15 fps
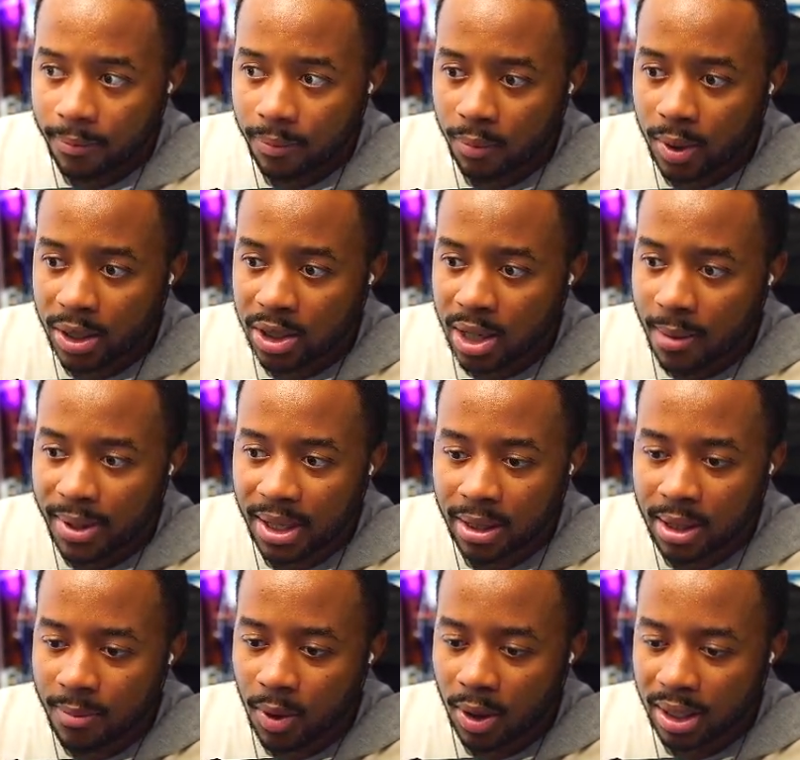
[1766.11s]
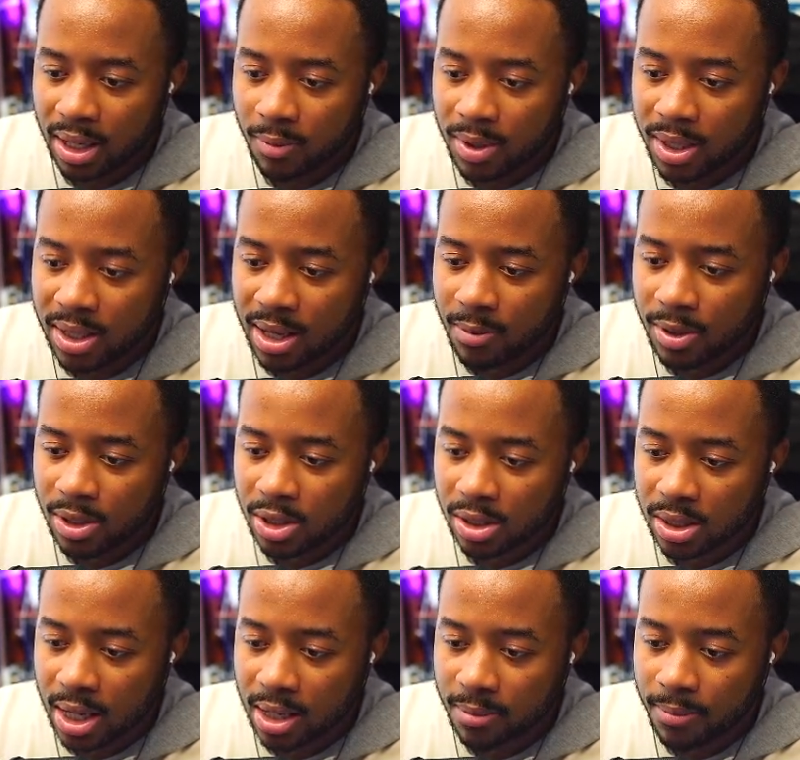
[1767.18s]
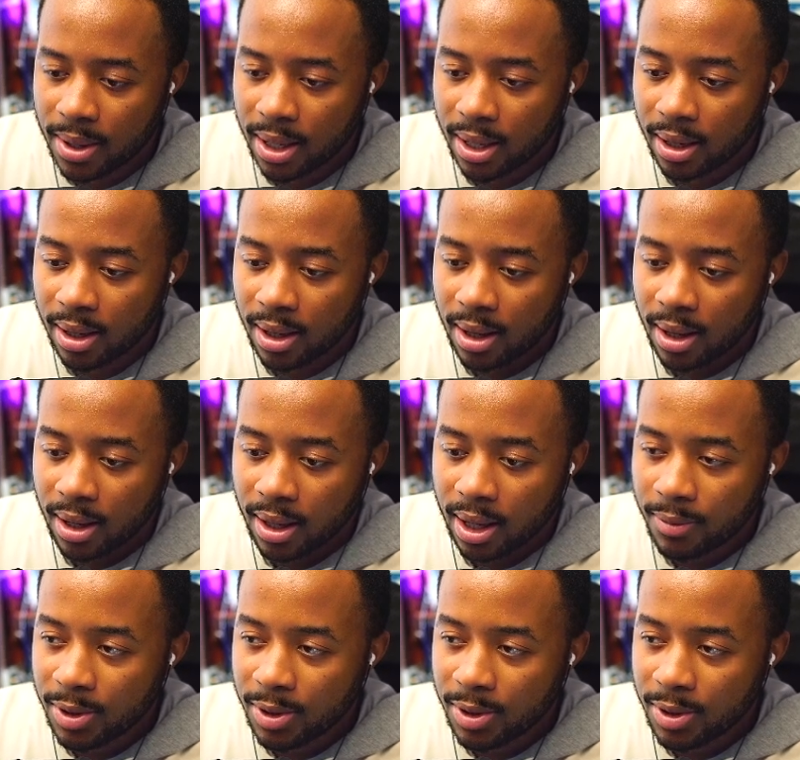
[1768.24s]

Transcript: Which, I mean, come on, can we just take a minute? Can we